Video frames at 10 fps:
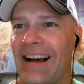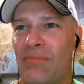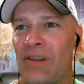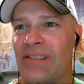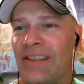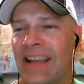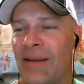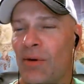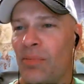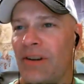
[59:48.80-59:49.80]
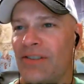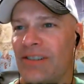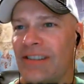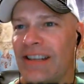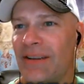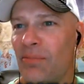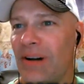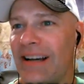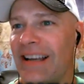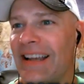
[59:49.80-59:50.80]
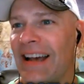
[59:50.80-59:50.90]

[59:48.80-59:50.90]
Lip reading: missed the camel punching thing, but